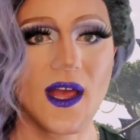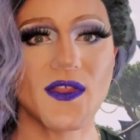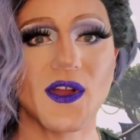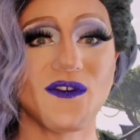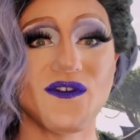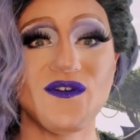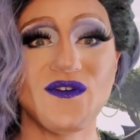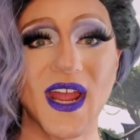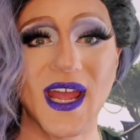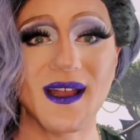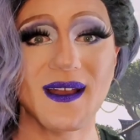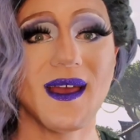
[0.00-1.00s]
They're
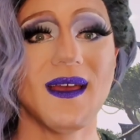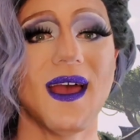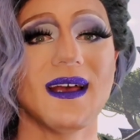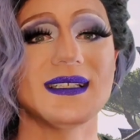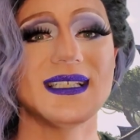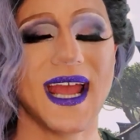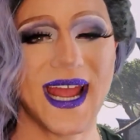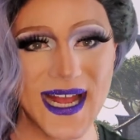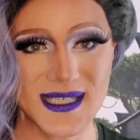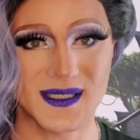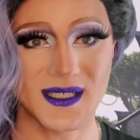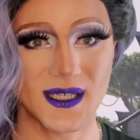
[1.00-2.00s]

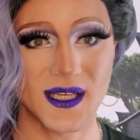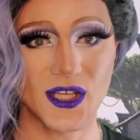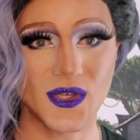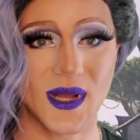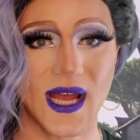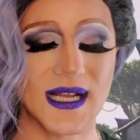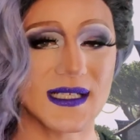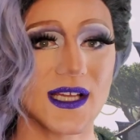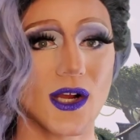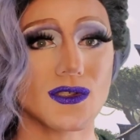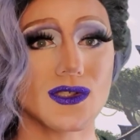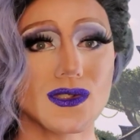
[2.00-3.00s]
fantastic, you guys.
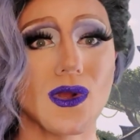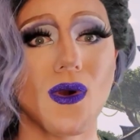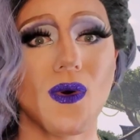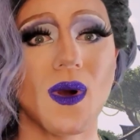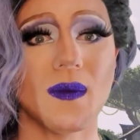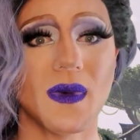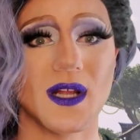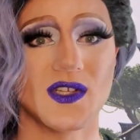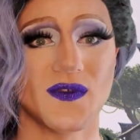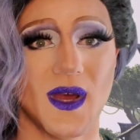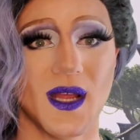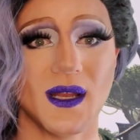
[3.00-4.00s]
They are so
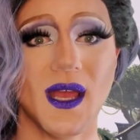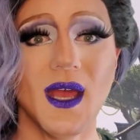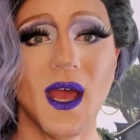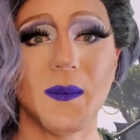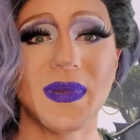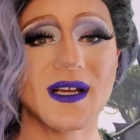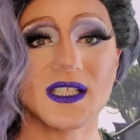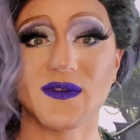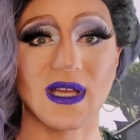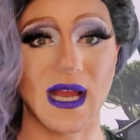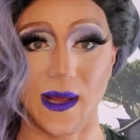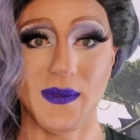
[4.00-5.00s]
much fun because of
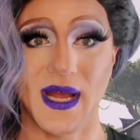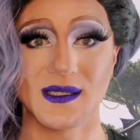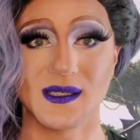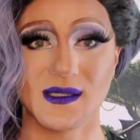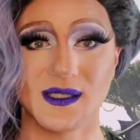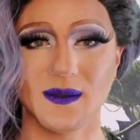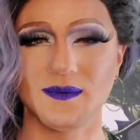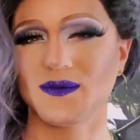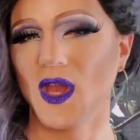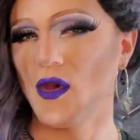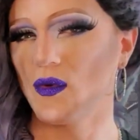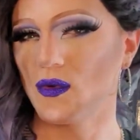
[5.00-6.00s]
the combat system,
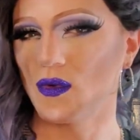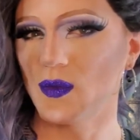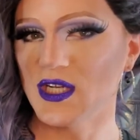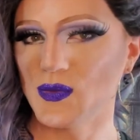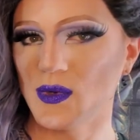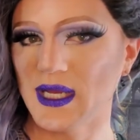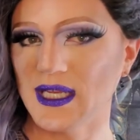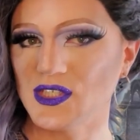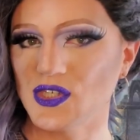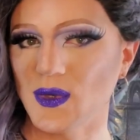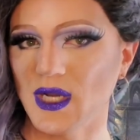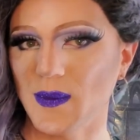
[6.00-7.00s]
which we'll get
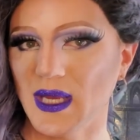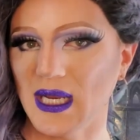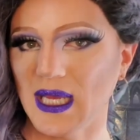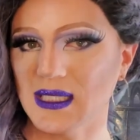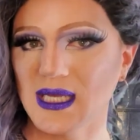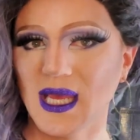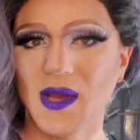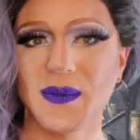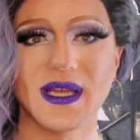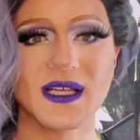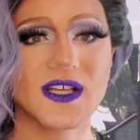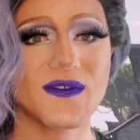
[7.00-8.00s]
to in a minute.
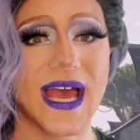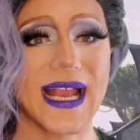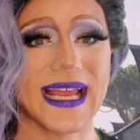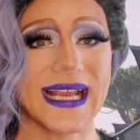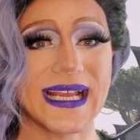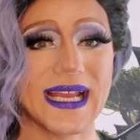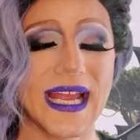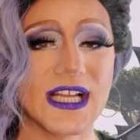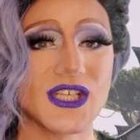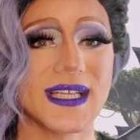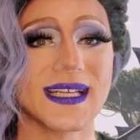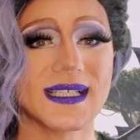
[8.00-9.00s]
Because of that
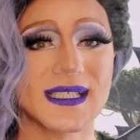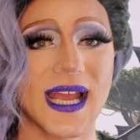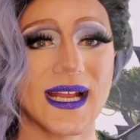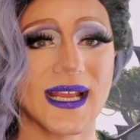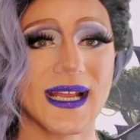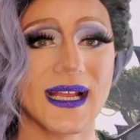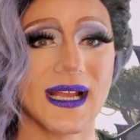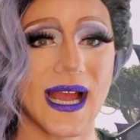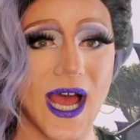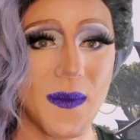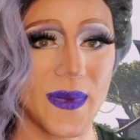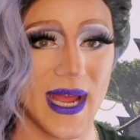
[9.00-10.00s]
engaging, exciting
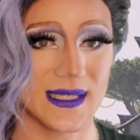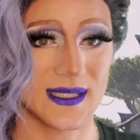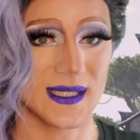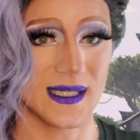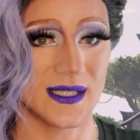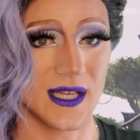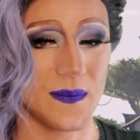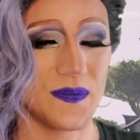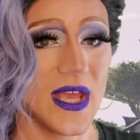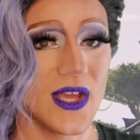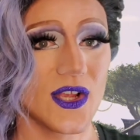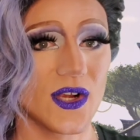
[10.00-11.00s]
combat system,
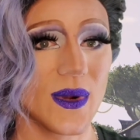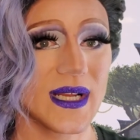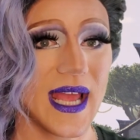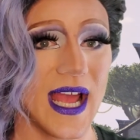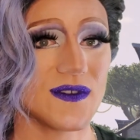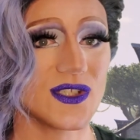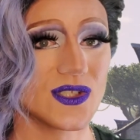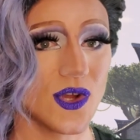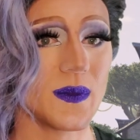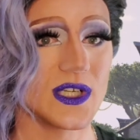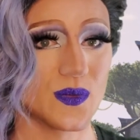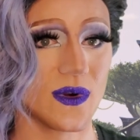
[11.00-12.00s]
you're going to have so
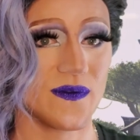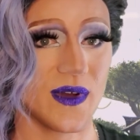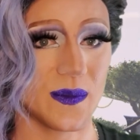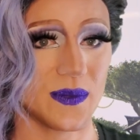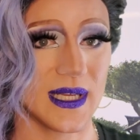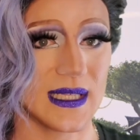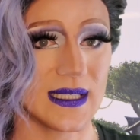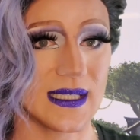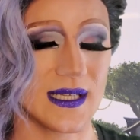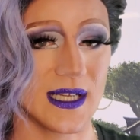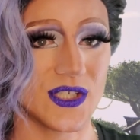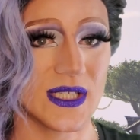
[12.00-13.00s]
much more fun playing these
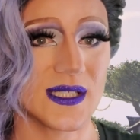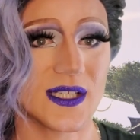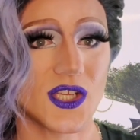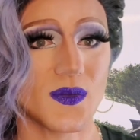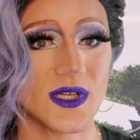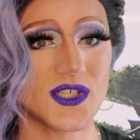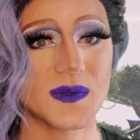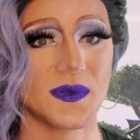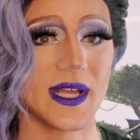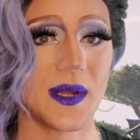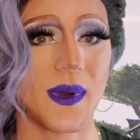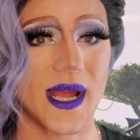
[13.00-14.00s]
dungeons than you would just
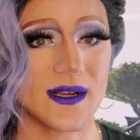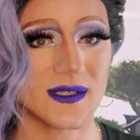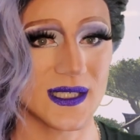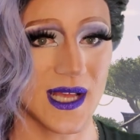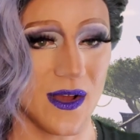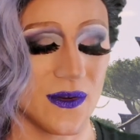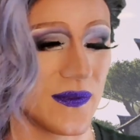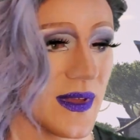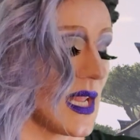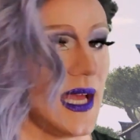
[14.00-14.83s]
playing by yourself.